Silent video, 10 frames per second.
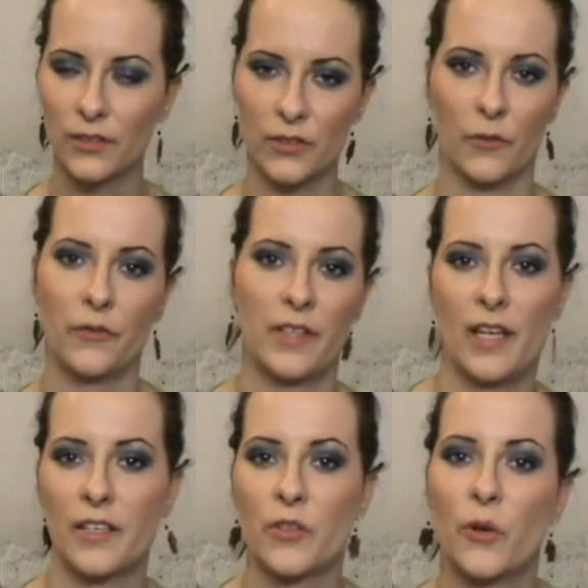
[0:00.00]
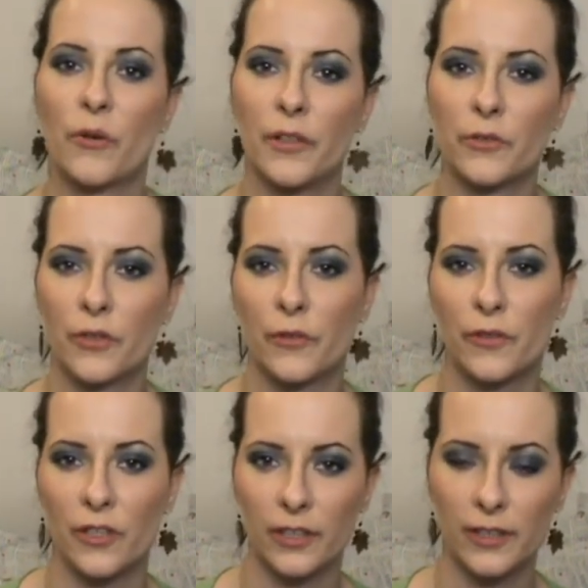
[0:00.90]
sort of an editorial sort
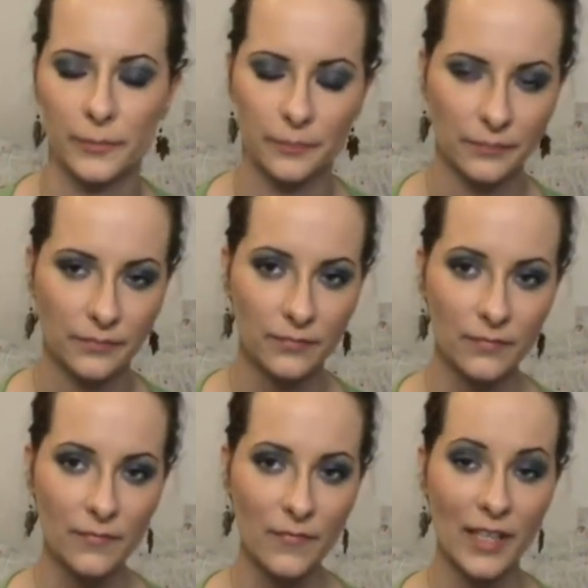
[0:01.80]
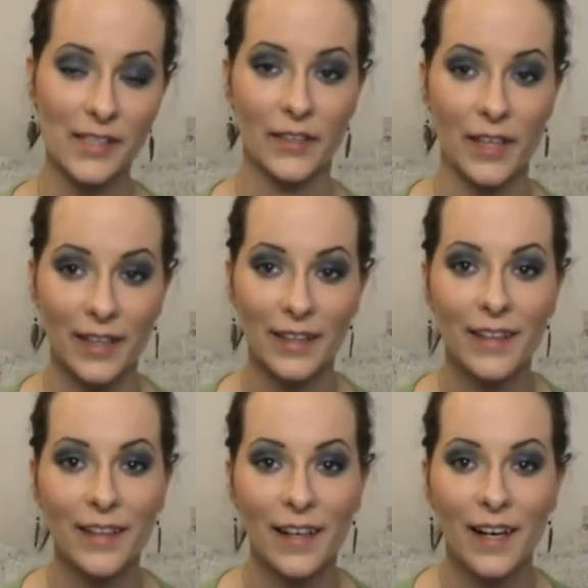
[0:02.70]
of look. So yeah,
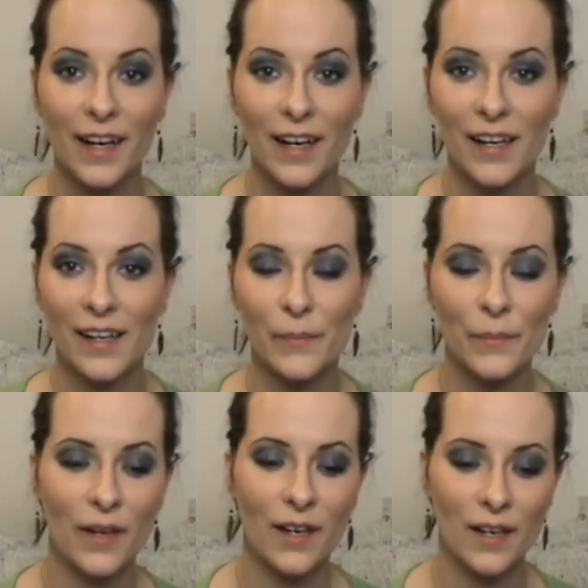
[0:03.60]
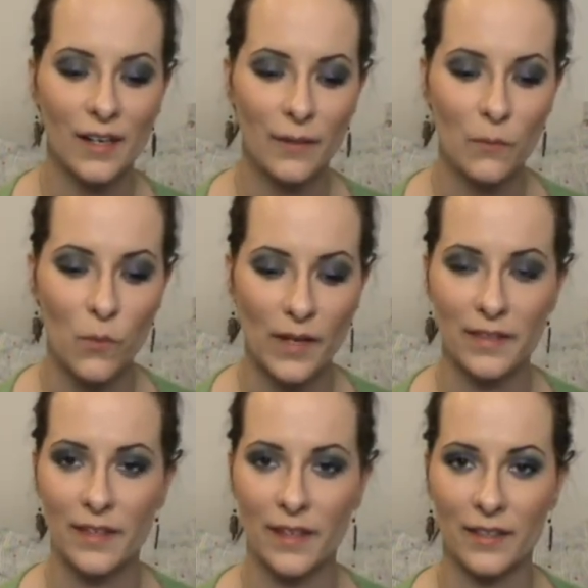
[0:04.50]
I
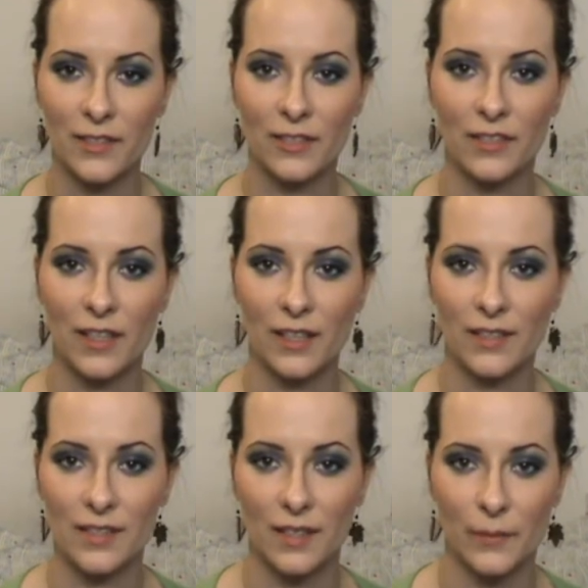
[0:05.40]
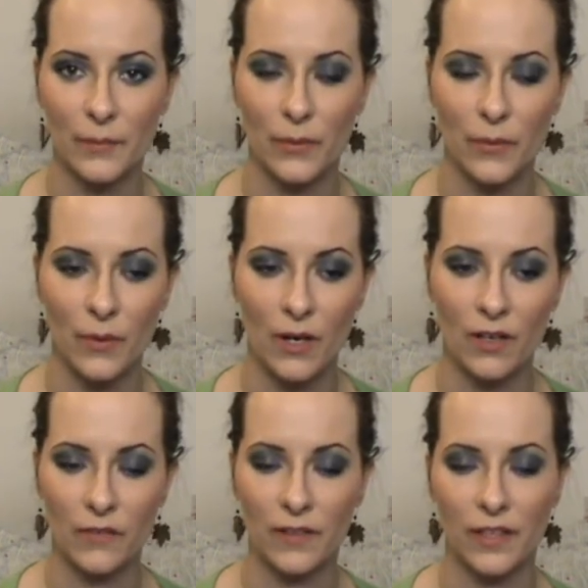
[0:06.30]
went there to get a sample
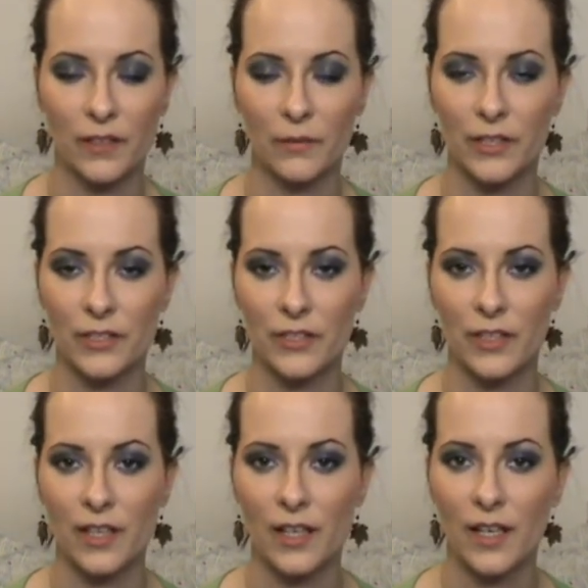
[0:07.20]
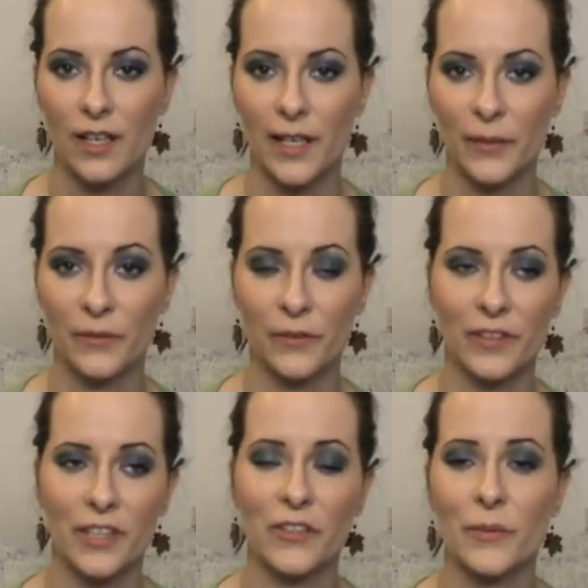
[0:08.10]
of the Rich Liquid
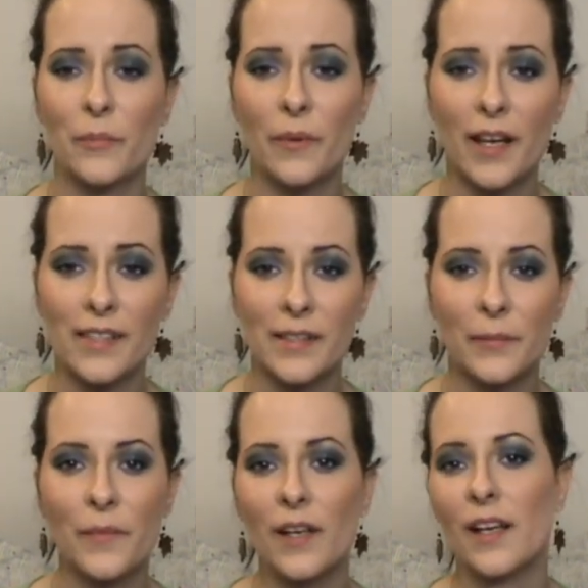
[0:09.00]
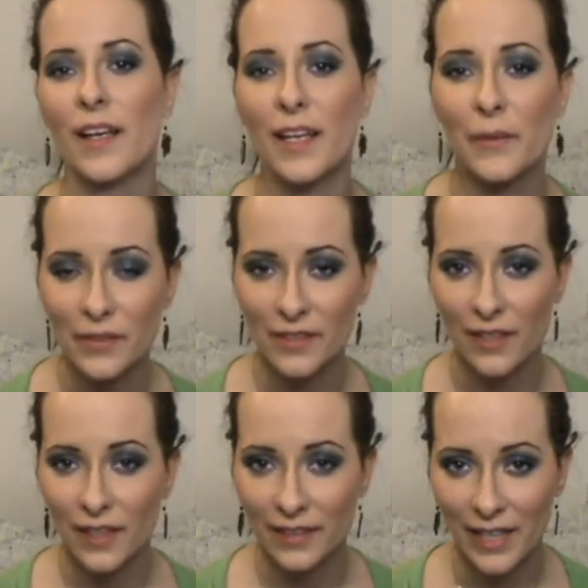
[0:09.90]
foundation, and bless him,
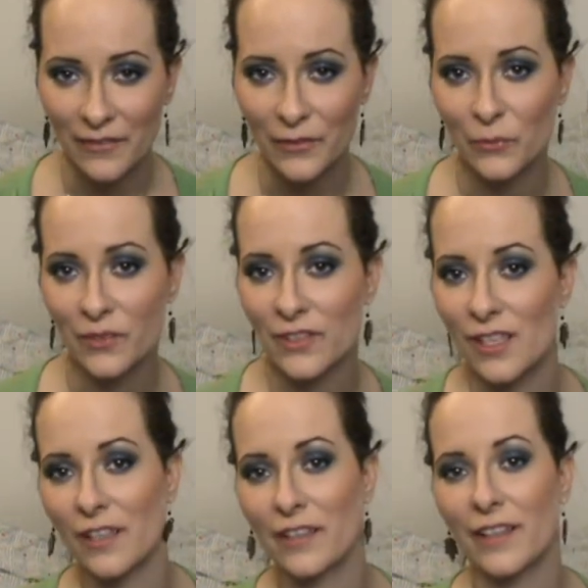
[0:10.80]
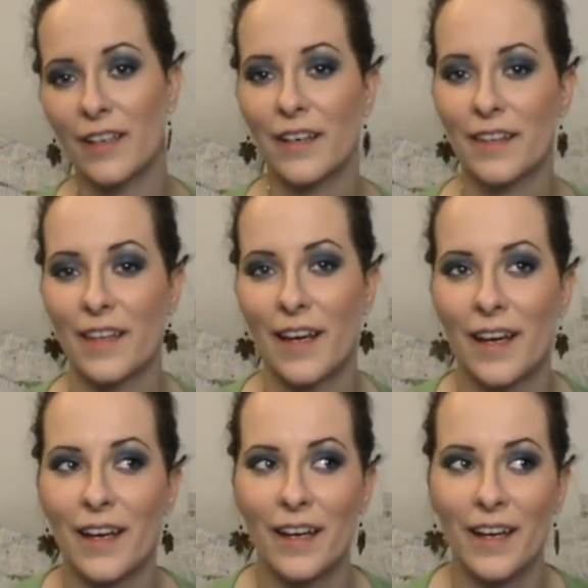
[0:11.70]
Gavin was the only guy
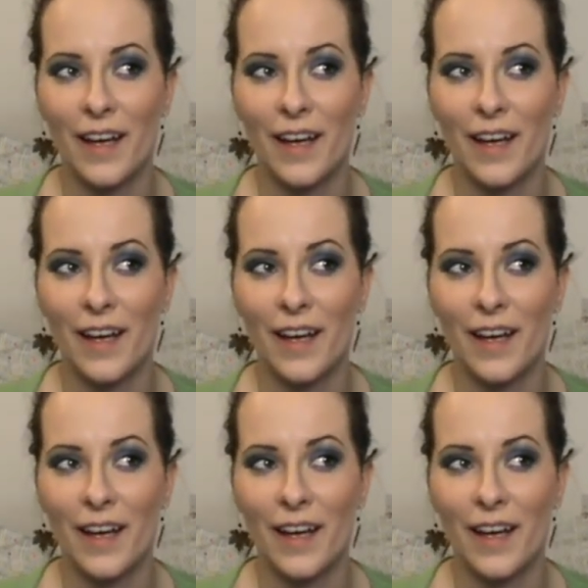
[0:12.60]
there